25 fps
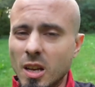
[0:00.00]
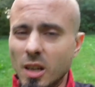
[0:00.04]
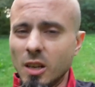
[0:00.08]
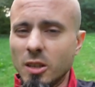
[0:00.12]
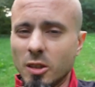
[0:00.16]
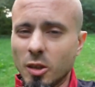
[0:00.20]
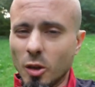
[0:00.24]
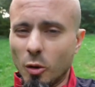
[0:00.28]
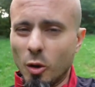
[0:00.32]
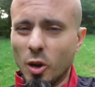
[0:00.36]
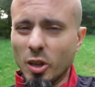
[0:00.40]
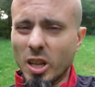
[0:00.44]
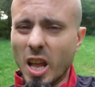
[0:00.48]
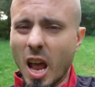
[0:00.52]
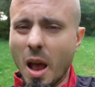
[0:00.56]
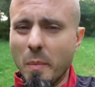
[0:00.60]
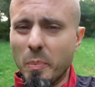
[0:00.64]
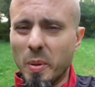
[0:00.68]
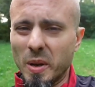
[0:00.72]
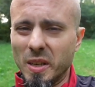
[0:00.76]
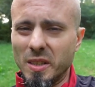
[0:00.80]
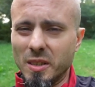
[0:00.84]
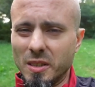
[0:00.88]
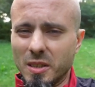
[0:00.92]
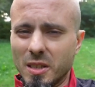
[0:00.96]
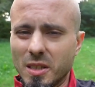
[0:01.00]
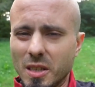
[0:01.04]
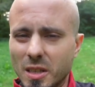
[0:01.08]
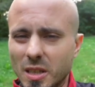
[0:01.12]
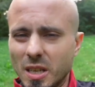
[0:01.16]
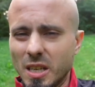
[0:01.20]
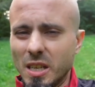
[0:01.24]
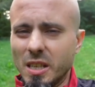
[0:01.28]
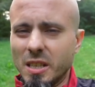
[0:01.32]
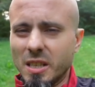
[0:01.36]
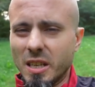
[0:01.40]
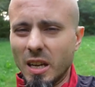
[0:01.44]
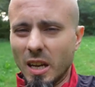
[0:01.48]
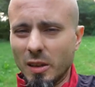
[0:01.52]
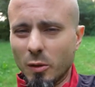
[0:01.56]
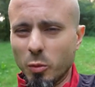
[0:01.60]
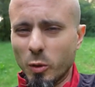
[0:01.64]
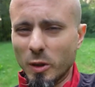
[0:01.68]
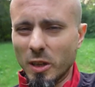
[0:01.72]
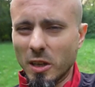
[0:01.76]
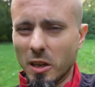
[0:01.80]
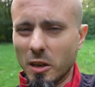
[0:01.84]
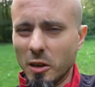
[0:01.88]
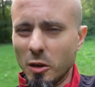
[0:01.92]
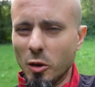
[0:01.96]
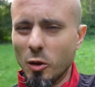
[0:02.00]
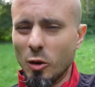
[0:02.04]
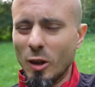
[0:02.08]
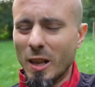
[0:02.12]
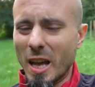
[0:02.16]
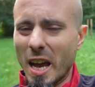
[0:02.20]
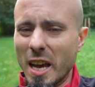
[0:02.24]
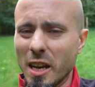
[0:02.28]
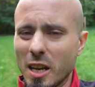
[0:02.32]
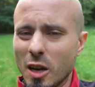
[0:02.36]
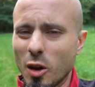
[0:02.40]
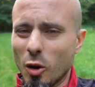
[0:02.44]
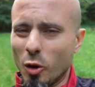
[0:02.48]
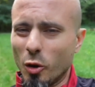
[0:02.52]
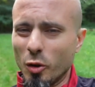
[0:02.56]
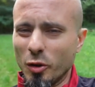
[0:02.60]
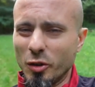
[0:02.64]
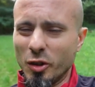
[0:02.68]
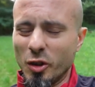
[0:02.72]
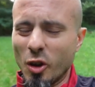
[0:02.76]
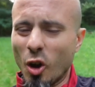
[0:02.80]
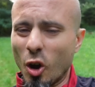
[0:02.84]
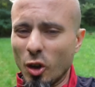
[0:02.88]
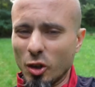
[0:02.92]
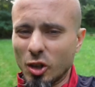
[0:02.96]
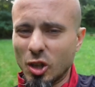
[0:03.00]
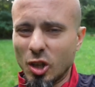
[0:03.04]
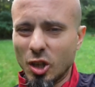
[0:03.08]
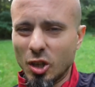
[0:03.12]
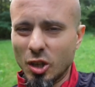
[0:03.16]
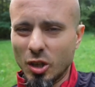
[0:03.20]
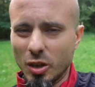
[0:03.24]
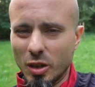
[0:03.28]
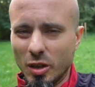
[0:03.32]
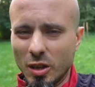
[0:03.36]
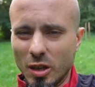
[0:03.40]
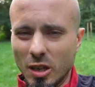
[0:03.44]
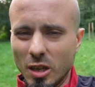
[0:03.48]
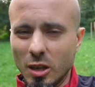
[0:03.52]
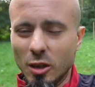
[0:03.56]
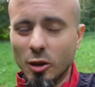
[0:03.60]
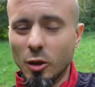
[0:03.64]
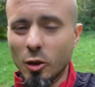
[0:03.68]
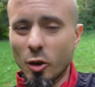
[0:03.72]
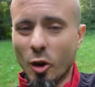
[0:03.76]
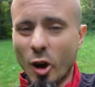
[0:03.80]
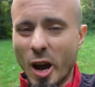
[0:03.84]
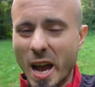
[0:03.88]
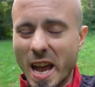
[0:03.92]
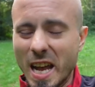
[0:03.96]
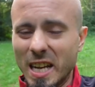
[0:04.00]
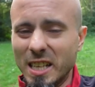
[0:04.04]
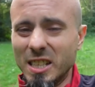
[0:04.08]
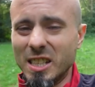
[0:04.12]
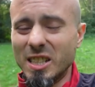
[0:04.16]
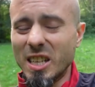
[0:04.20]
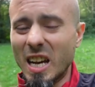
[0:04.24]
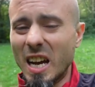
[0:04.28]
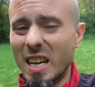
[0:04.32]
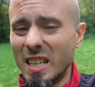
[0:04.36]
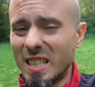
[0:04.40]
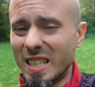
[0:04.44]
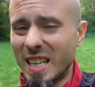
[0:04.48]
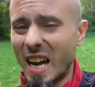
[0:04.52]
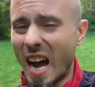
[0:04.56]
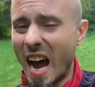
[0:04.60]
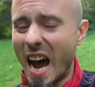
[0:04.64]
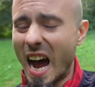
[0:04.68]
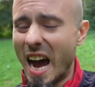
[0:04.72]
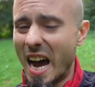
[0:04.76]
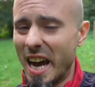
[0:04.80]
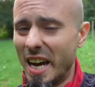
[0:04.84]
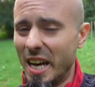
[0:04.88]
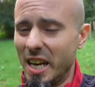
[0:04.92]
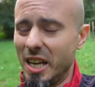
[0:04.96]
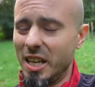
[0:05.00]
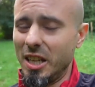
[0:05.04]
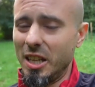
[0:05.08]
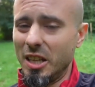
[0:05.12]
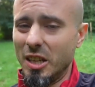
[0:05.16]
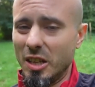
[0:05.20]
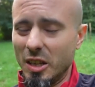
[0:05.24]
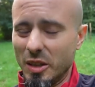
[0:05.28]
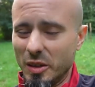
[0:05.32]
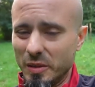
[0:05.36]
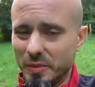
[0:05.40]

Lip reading: So what happens is that whether you like or not, your hands are tied